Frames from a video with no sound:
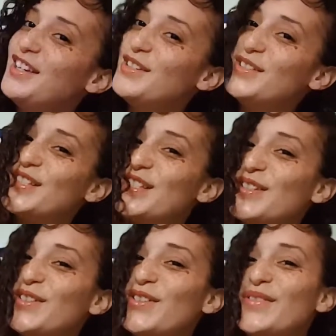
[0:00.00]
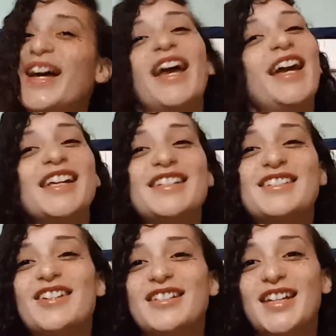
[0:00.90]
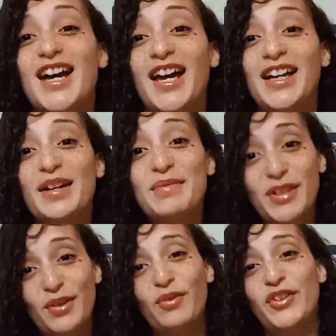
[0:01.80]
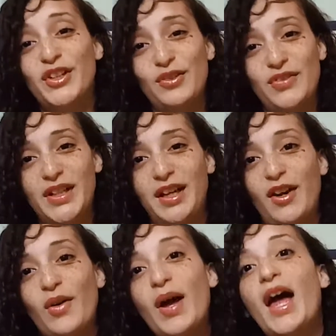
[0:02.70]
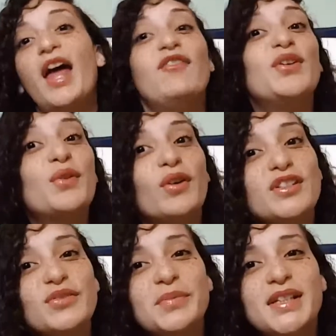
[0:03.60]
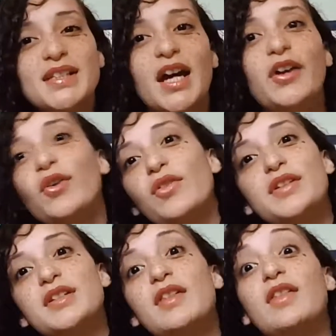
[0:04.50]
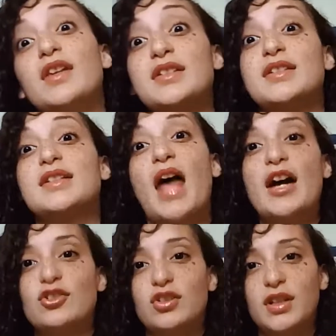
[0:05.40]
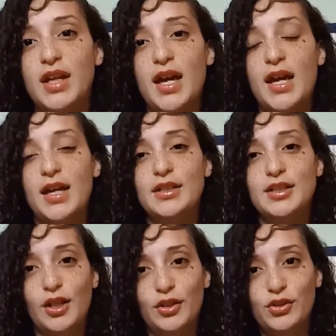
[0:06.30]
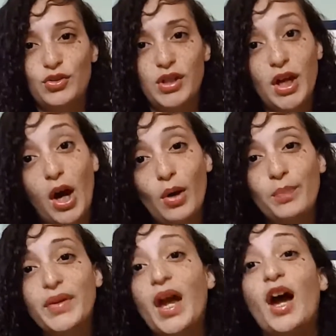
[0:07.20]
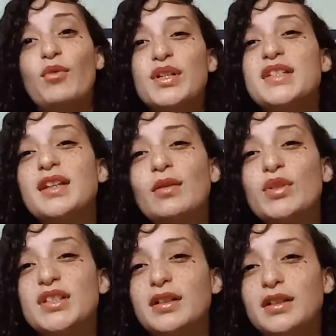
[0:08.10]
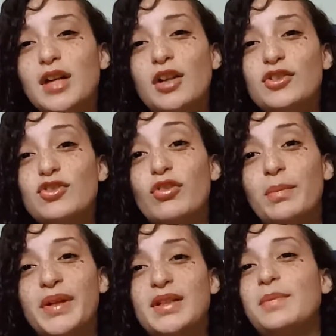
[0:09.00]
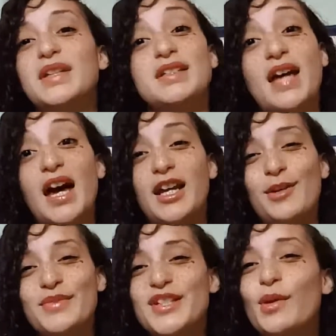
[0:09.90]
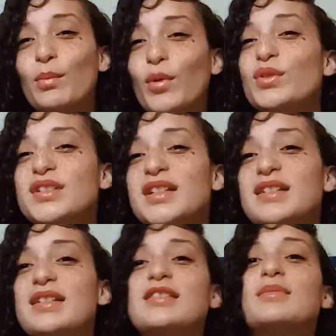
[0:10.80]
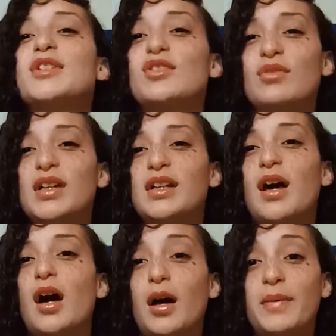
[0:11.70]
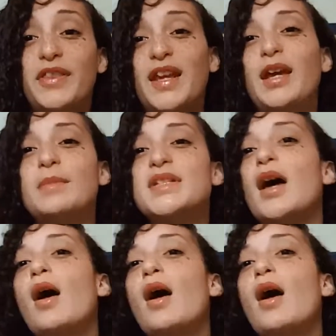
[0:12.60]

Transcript: Hey YouTube, it's Jessica and I'm here with a new video. If you noticed from the title, this is actually a Dollar Tree haul. I recently went to the dollar store and picked up these items. They're mostly Sesame Street themed,